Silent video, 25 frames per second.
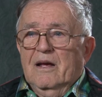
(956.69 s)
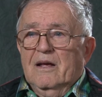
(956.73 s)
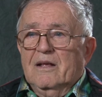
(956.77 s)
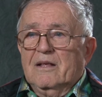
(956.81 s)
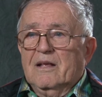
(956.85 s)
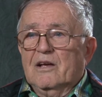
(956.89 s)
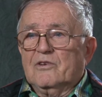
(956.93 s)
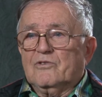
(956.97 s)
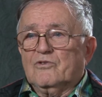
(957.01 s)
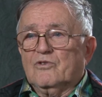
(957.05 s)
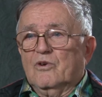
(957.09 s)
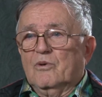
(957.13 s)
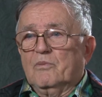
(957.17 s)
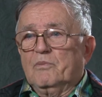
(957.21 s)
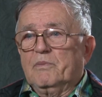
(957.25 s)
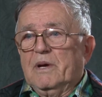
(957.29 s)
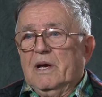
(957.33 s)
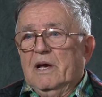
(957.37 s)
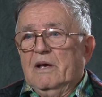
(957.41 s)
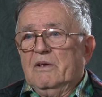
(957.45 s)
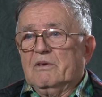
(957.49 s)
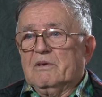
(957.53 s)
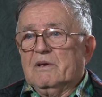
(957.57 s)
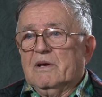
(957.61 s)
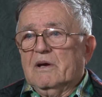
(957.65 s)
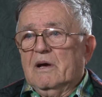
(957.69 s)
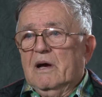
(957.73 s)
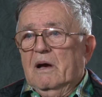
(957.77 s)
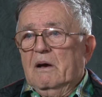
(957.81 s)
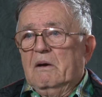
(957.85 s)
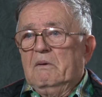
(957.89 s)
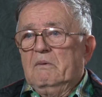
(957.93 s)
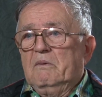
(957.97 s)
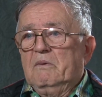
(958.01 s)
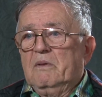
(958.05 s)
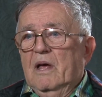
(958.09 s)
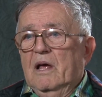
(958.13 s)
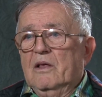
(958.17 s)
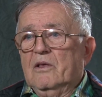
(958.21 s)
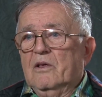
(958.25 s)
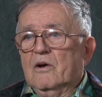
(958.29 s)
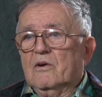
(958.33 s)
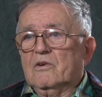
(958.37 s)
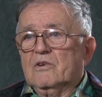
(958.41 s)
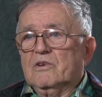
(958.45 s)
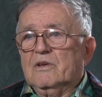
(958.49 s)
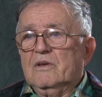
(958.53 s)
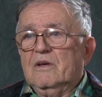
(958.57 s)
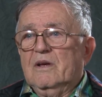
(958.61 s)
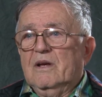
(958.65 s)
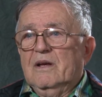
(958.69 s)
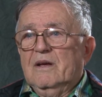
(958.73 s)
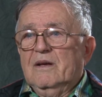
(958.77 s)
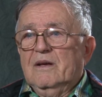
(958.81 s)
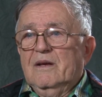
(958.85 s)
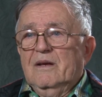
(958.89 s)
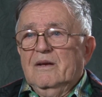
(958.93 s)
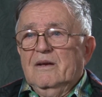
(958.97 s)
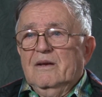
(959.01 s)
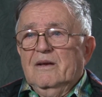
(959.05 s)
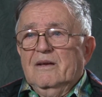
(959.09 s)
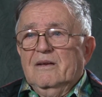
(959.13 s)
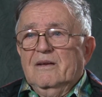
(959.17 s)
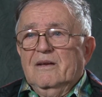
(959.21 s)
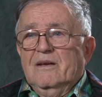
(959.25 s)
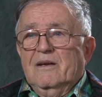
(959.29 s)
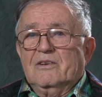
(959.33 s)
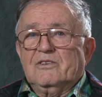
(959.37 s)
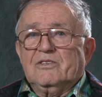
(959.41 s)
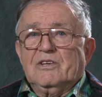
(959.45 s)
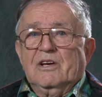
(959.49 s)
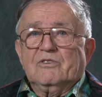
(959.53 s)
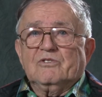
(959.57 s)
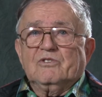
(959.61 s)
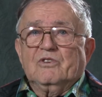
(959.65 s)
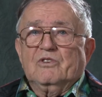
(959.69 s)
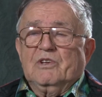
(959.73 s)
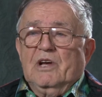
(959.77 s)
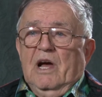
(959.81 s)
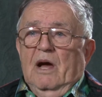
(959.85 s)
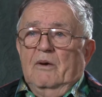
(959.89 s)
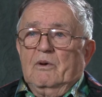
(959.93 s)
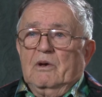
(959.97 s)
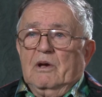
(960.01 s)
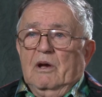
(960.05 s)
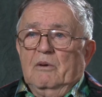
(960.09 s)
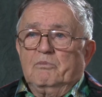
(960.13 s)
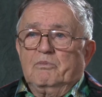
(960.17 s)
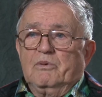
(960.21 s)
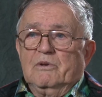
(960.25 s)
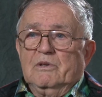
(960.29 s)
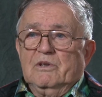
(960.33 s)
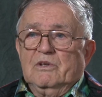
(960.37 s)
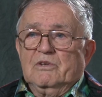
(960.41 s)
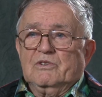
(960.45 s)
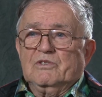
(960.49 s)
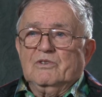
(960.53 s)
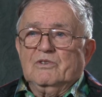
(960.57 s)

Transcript: And that's all bad time. That's extra time you got to put in the